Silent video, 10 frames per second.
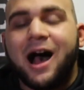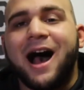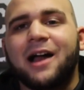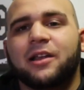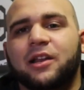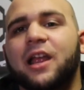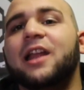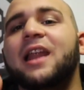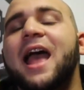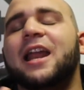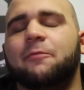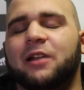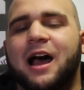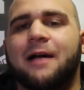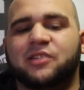on an
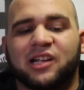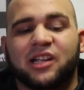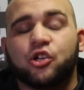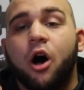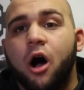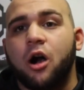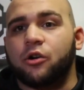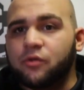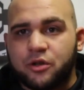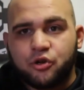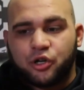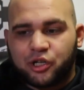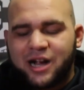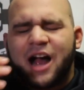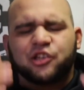inanimate object that's harder that you're going
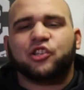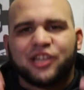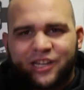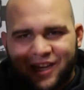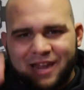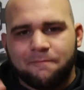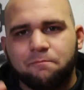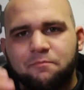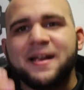to constantly keep